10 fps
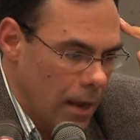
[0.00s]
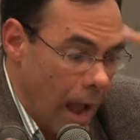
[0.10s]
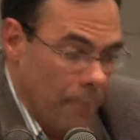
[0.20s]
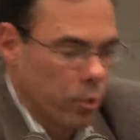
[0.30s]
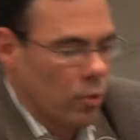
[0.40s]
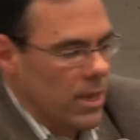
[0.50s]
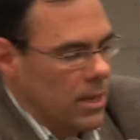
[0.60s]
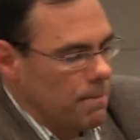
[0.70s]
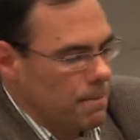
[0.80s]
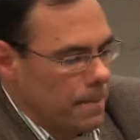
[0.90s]

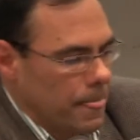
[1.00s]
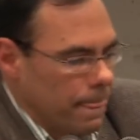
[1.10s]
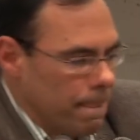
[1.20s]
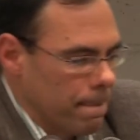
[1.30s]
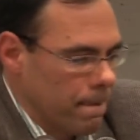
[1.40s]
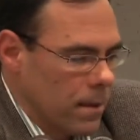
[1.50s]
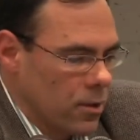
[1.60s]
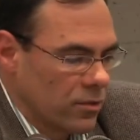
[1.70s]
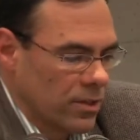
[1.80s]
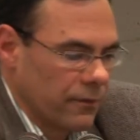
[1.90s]
Apuí,
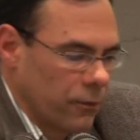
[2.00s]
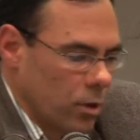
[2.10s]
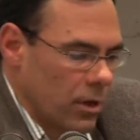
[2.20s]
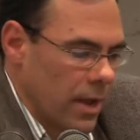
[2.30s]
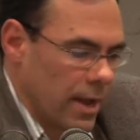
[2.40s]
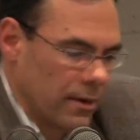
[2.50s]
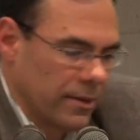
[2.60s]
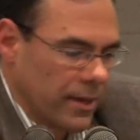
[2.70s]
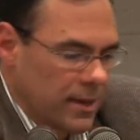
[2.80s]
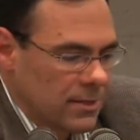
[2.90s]
used for
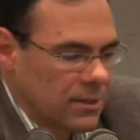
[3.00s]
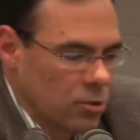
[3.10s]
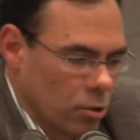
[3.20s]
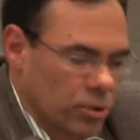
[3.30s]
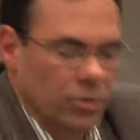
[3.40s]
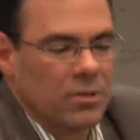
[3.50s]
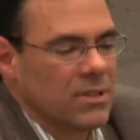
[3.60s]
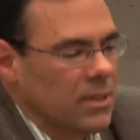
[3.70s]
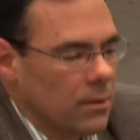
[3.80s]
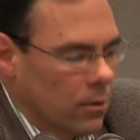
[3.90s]
hernias,
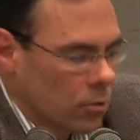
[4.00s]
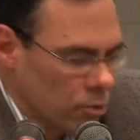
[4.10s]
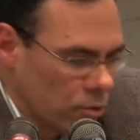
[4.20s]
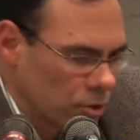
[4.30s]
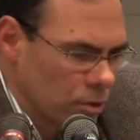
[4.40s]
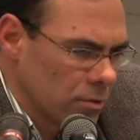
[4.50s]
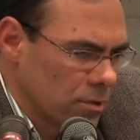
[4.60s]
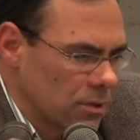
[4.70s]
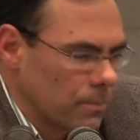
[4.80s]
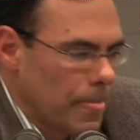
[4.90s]
torsions, and
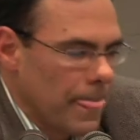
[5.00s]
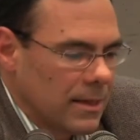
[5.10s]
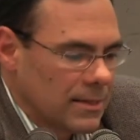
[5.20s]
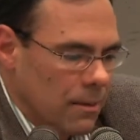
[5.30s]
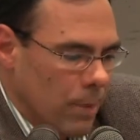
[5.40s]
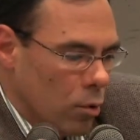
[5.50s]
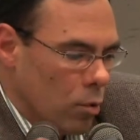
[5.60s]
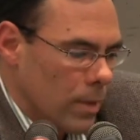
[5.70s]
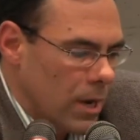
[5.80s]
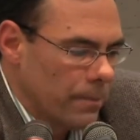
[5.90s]
contusions.
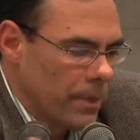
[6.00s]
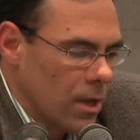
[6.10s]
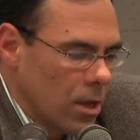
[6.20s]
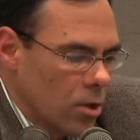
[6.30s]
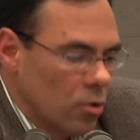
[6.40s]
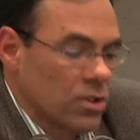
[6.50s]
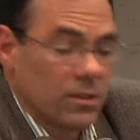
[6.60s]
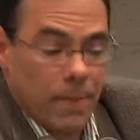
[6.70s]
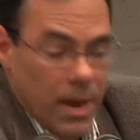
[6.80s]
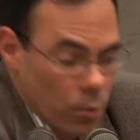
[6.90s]
Samaúma,
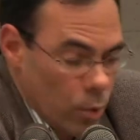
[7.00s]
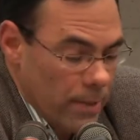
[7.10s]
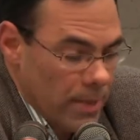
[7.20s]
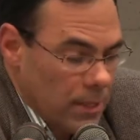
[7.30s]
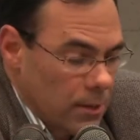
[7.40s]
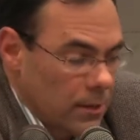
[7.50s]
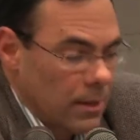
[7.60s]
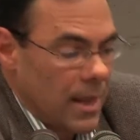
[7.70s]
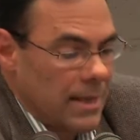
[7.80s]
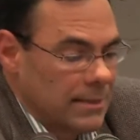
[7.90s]
used by women
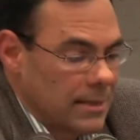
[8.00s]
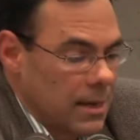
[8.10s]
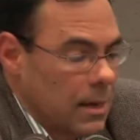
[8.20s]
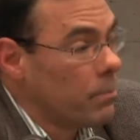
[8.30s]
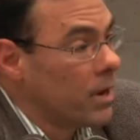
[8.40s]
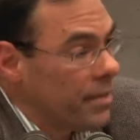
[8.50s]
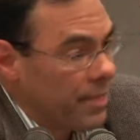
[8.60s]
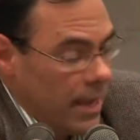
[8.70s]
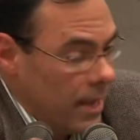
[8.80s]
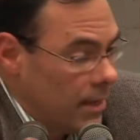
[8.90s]
as a
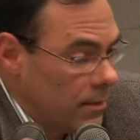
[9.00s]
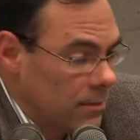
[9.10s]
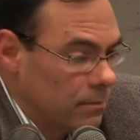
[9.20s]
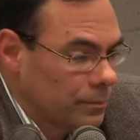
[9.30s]
birth aid.